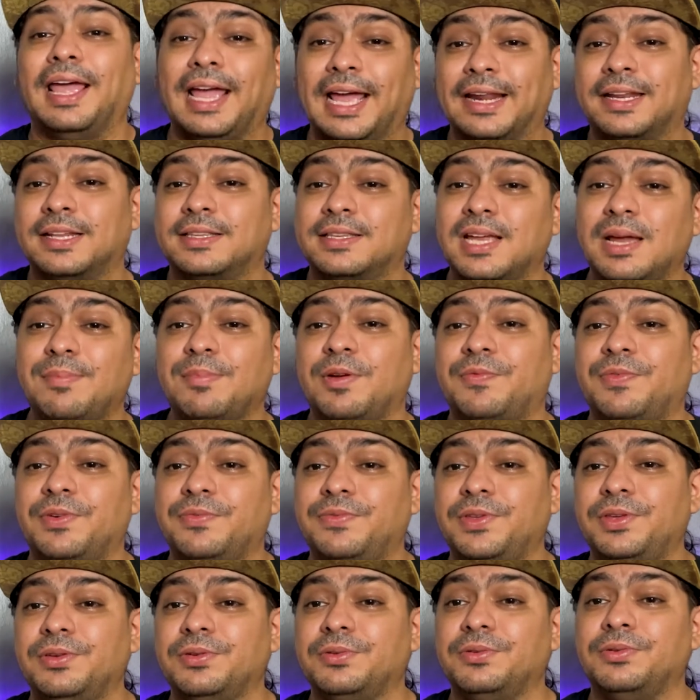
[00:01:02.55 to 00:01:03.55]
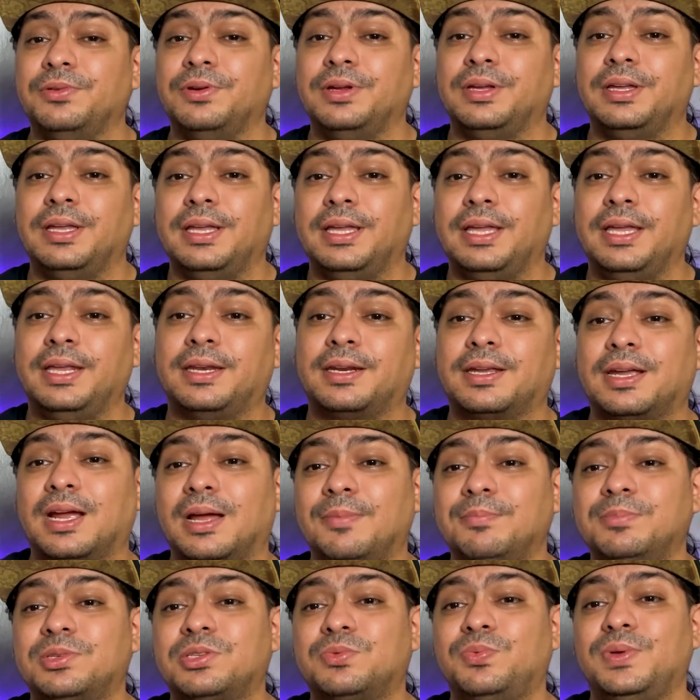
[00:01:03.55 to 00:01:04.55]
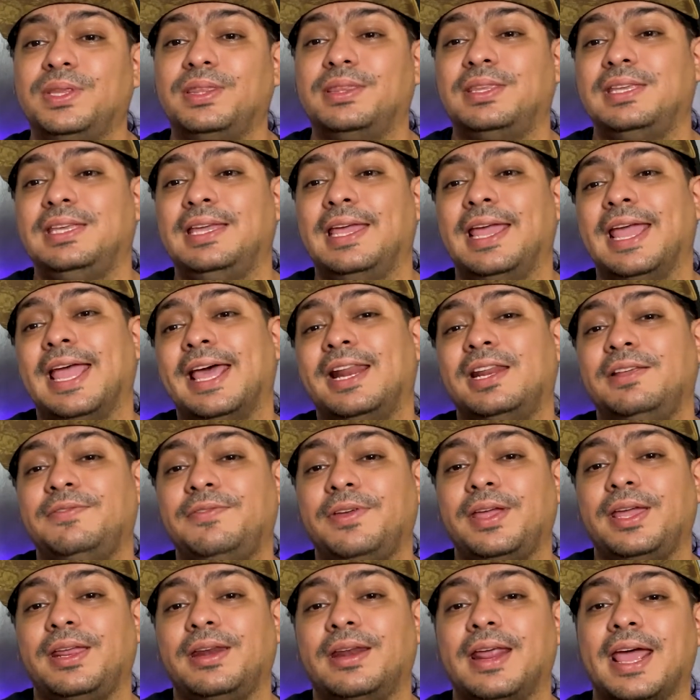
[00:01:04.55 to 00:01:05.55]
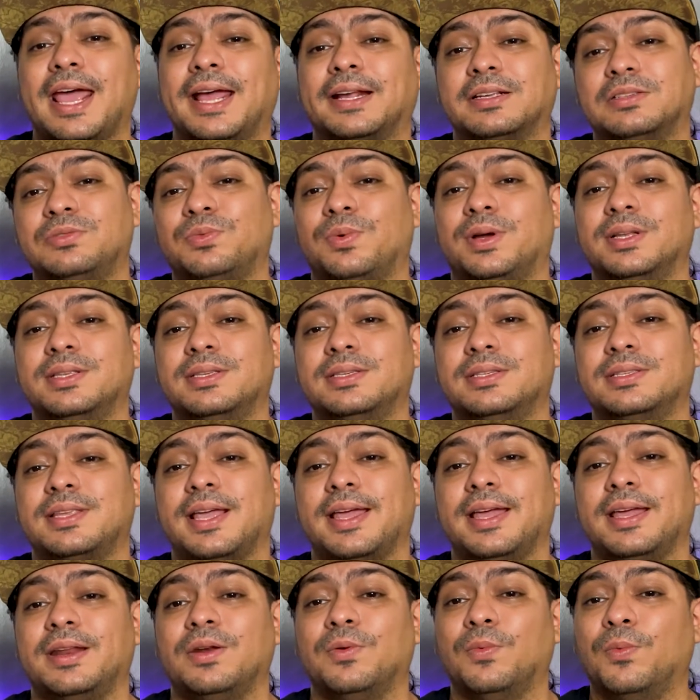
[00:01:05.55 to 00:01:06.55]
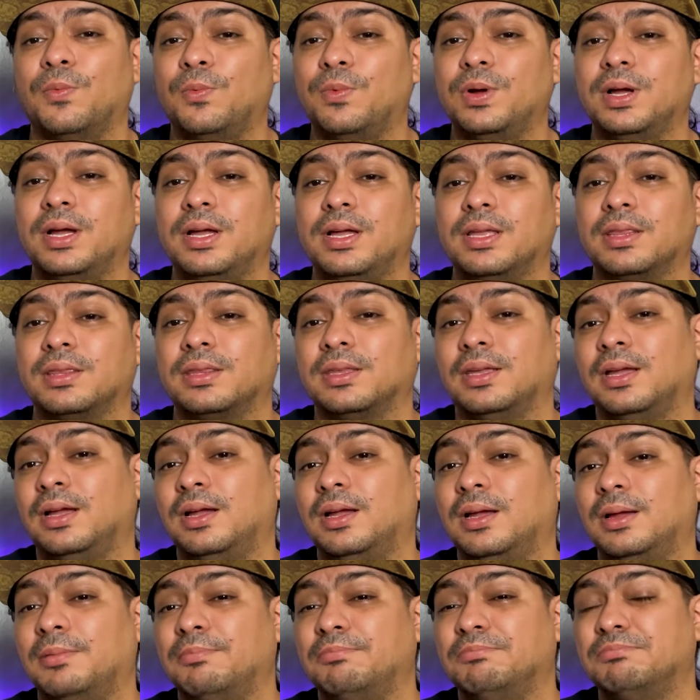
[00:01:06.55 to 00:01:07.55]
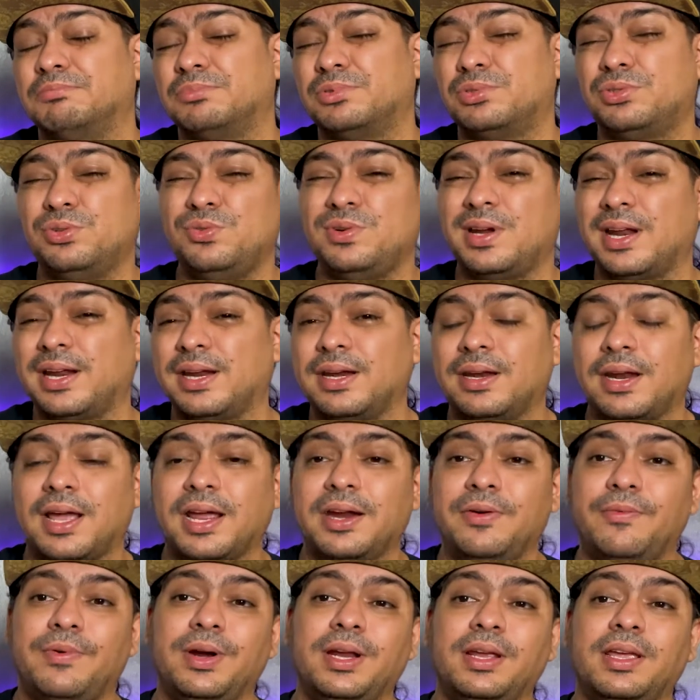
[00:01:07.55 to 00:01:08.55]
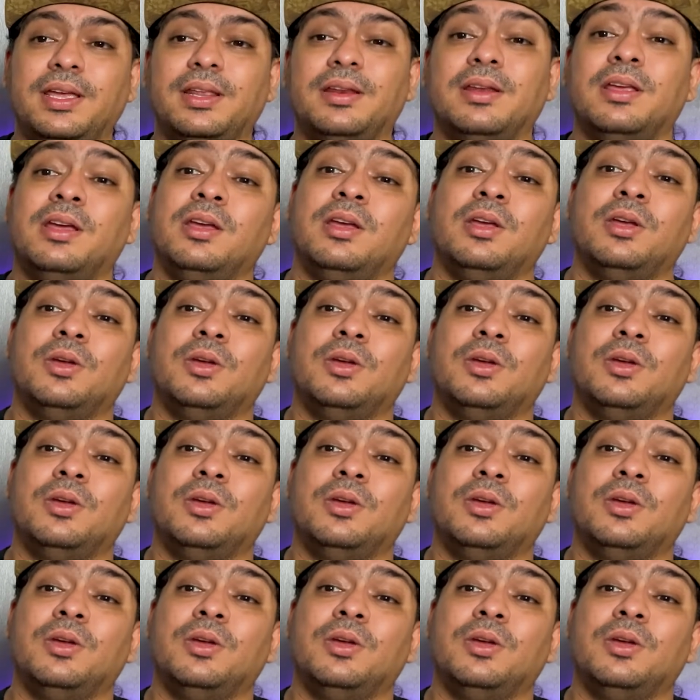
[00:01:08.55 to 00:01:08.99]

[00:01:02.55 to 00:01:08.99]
At the time of review, it comes with the Elevate X1 stand worth 299 ringgit,